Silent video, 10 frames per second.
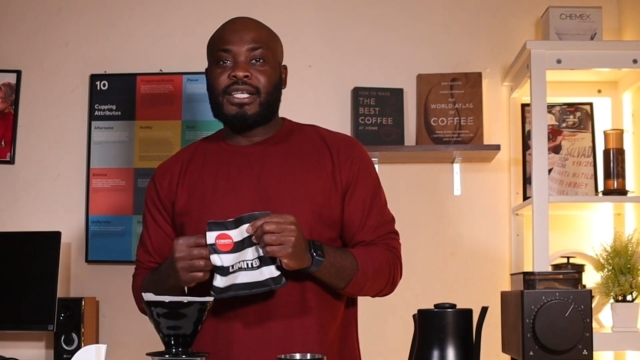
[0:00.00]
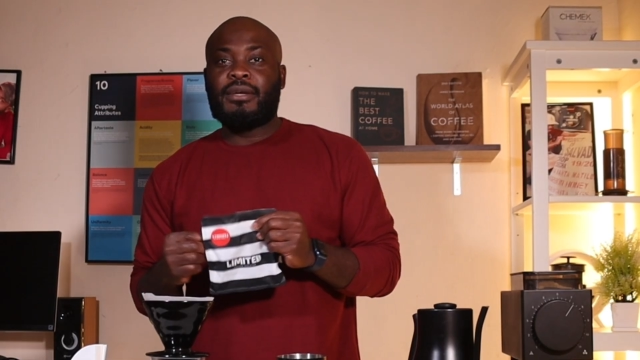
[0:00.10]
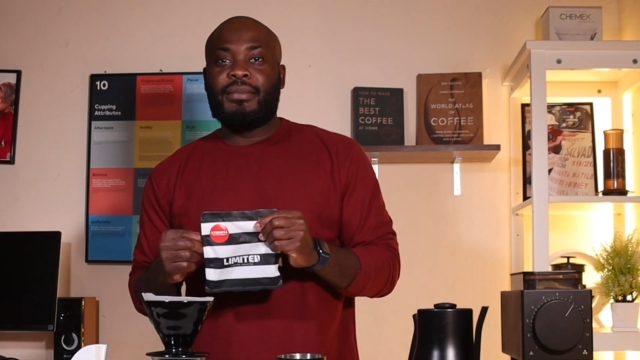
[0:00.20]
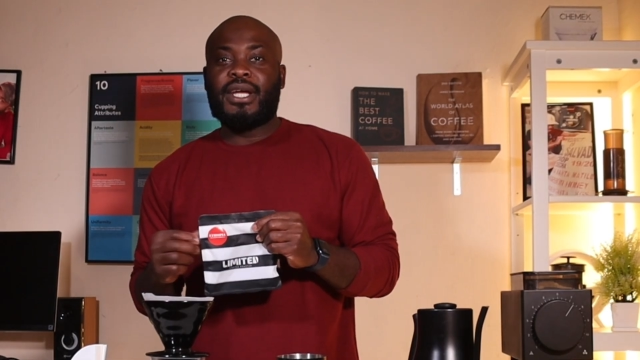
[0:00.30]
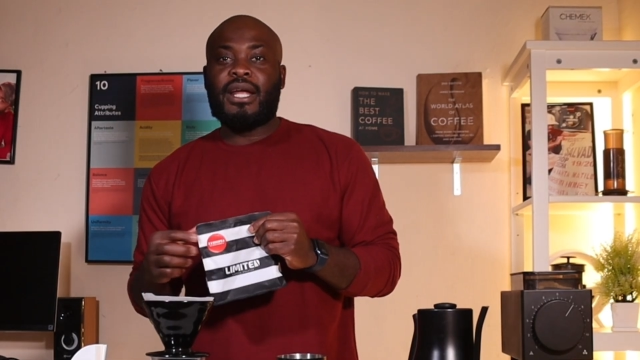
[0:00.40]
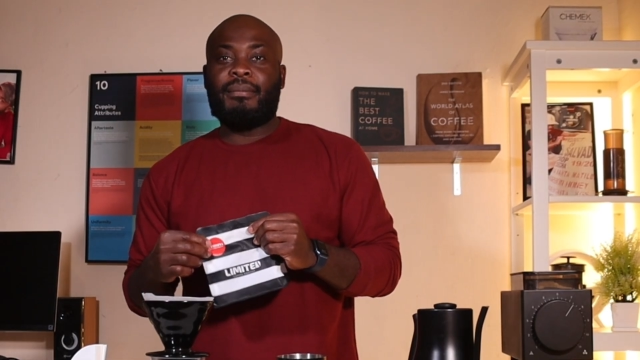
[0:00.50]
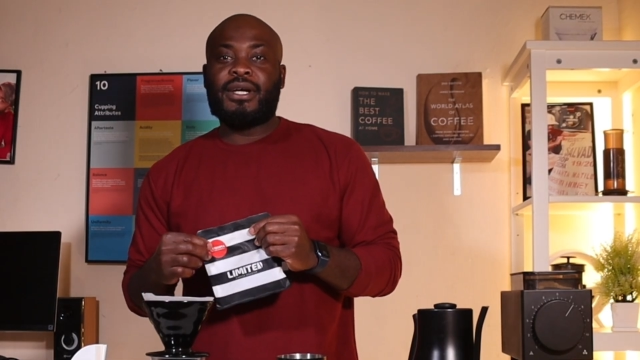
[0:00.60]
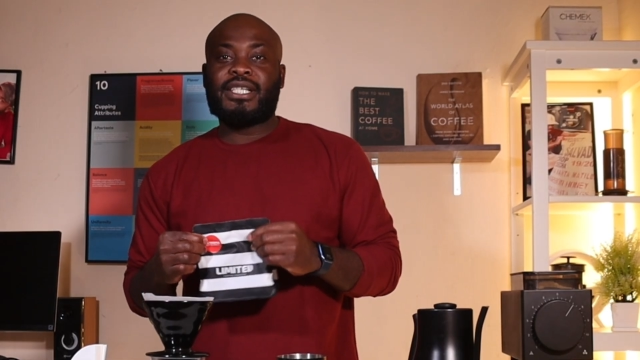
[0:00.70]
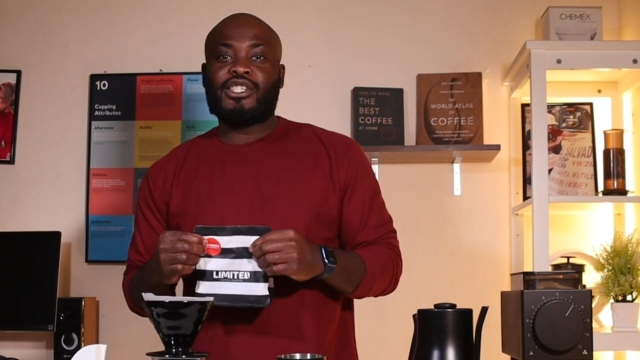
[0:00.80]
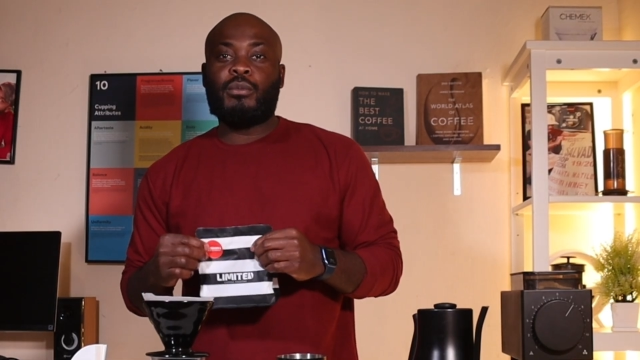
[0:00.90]
as a beginner
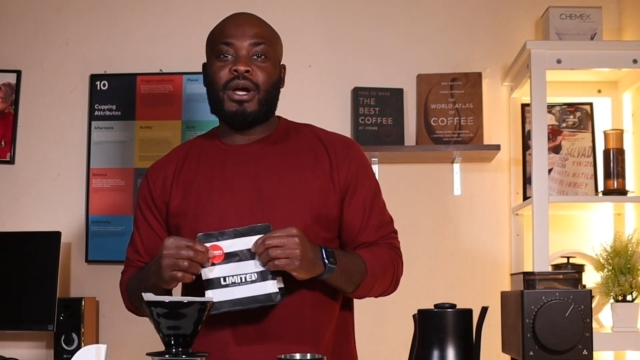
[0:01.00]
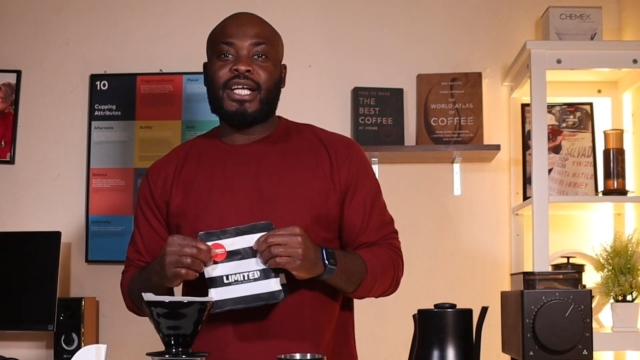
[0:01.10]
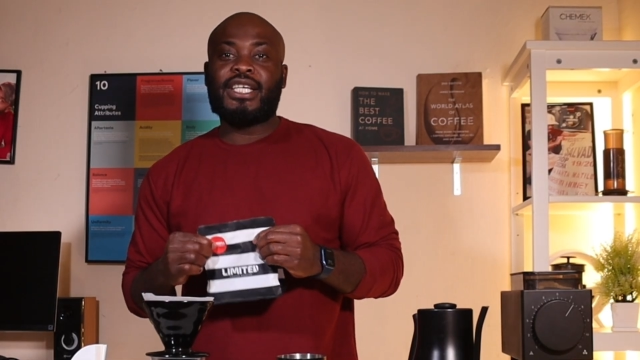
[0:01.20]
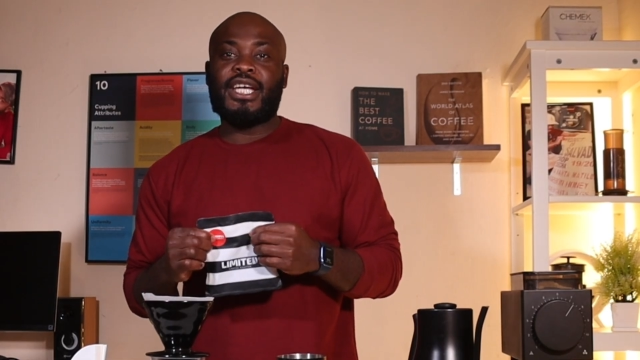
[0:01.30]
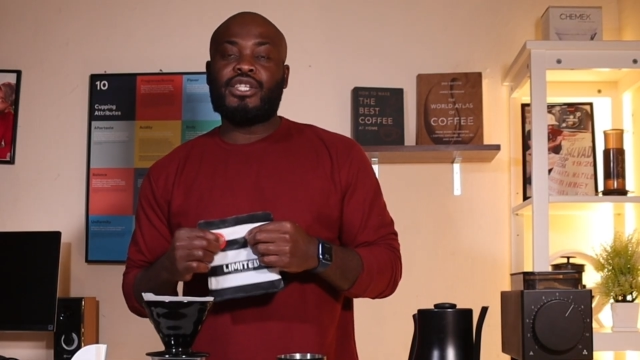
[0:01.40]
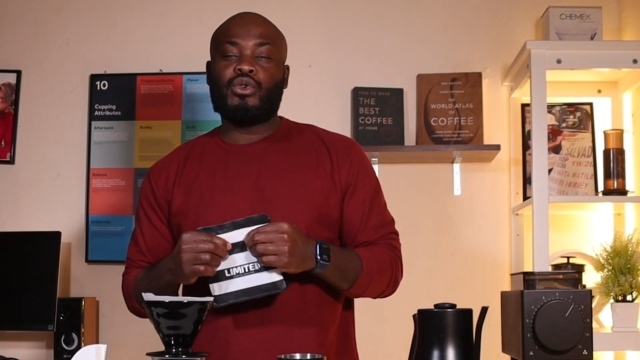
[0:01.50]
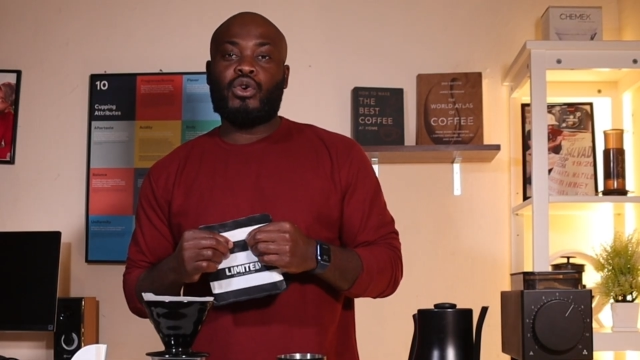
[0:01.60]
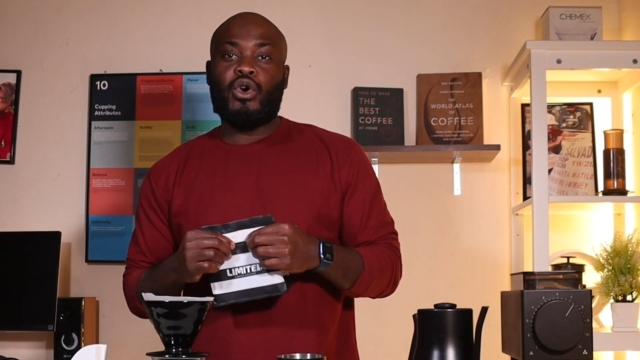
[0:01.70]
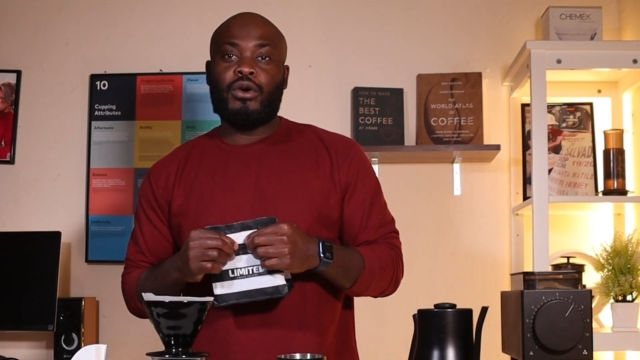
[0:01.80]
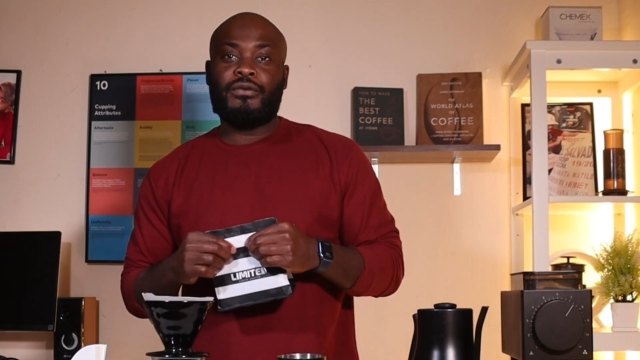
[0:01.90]
barista, someone getting into
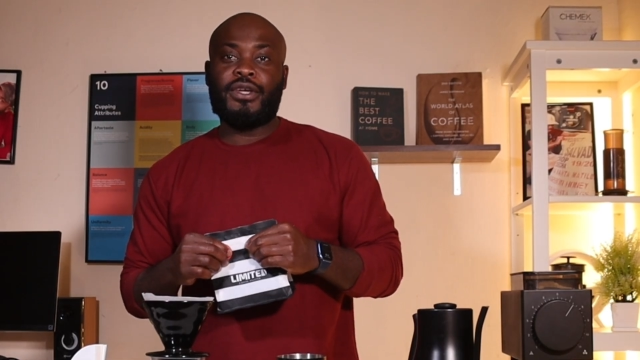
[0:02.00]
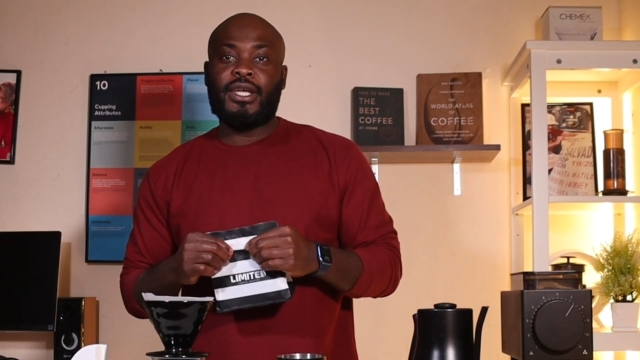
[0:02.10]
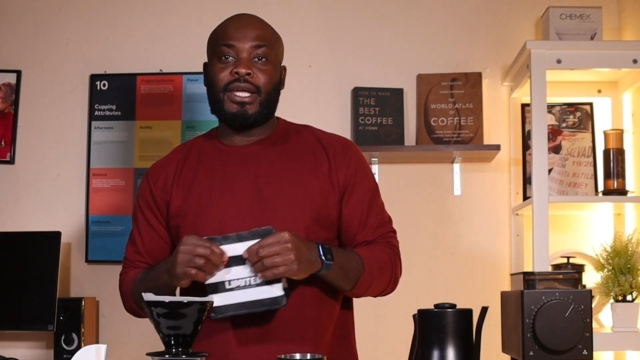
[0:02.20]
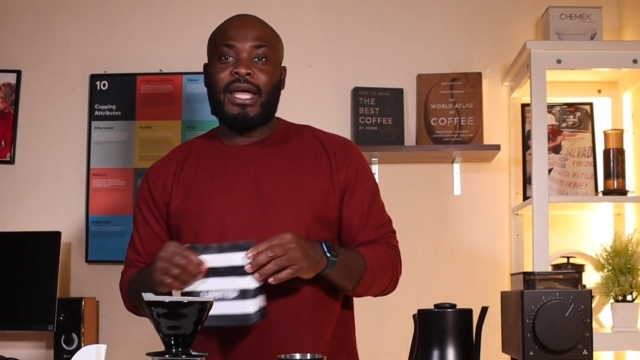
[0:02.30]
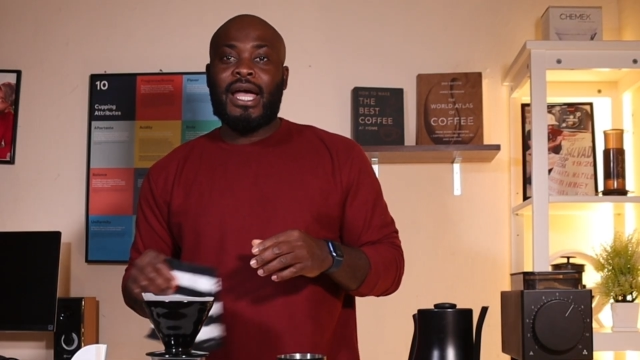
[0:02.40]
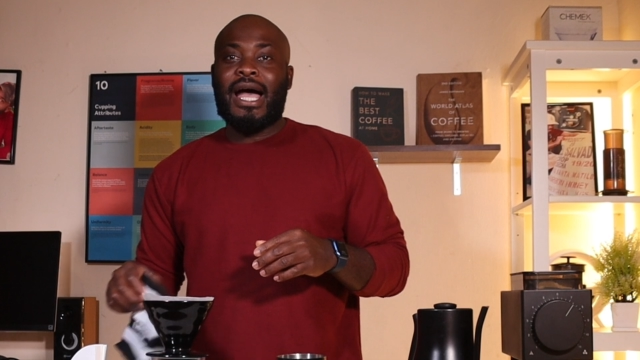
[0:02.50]
coffee,